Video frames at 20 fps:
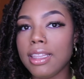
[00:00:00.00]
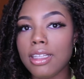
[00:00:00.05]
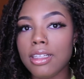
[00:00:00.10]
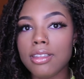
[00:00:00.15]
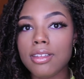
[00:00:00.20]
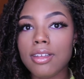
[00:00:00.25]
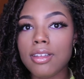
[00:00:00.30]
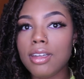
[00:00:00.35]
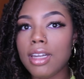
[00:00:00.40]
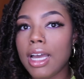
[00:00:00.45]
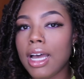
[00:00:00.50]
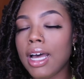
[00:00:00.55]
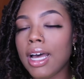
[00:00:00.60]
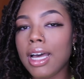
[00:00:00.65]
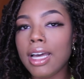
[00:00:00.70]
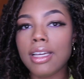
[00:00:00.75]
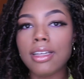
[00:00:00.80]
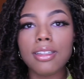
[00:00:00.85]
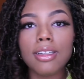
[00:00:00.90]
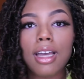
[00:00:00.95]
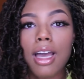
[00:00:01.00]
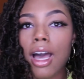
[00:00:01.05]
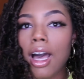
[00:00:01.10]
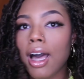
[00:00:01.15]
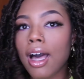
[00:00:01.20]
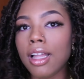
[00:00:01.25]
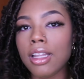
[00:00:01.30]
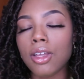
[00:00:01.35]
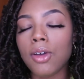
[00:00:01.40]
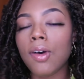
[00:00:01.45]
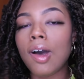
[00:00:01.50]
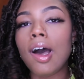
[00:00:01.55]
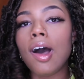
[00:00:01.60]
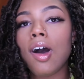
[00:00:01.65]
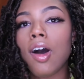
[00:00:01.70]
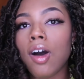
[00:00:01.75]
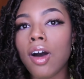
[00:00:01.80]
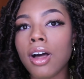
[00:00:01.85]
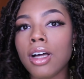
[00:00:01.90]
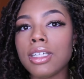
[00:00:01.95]
these are not hollow at
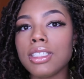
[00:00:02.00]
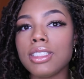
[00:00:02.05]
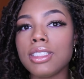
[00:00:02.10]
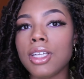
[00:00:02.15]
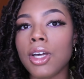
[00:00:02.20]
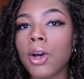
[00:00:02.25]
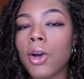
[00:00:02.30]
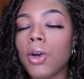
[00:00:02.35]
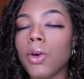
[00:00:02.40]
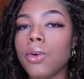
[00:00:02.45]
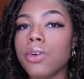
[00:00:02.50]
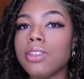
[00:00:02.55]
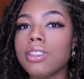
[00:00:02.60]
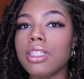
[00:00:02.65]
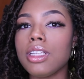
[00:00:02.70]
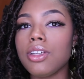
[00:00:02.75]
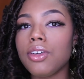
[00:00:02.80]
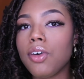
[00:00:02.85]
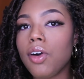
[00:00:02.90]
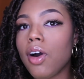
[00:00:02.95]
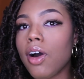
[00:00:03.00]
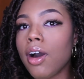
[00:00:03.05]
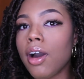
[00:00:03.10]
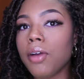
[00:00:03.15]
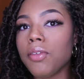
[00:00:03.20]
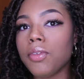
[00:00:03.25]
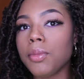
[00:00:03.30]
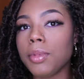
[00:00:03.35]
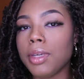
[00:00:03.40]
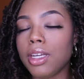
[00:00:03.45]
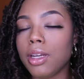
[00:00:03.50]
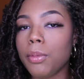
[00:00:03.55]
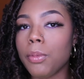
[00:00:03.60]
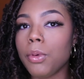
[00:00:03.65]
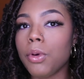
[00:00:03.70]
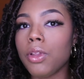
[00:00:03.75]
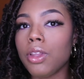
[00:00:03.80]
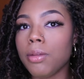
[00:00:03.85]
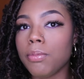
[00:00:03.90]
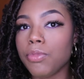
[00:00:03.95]
all, so it was a little hard for me to
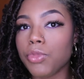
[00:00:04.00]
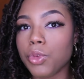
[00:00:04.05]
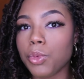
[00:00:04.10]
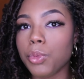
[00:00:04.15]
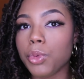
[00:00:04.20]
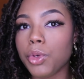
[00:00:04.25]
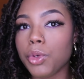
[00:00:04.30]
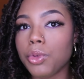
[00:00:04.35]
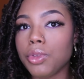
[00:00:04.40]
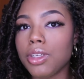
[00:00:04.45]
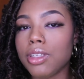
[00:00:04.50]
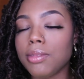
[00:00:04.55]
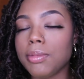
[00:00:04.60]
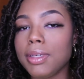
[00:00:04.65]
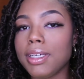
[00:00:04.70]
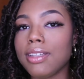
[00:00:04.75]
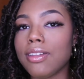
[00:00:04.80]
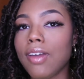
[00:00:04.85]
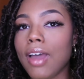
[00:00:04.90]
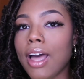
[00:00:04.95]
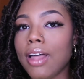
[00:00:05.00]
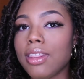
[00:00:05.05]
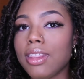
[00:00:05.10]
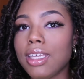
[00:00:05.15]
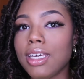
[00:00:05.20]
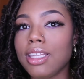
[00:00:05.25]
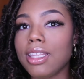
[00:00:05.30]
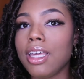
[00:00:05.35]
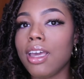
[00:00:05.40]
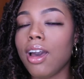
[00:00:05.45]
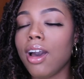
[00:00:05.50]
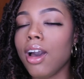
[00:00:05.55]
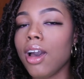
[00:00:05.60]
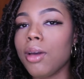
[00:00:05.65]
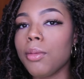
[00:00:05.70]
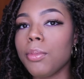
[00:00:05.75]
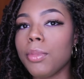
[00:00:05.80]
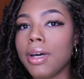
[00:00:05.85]
pull them through just because of how thick they are.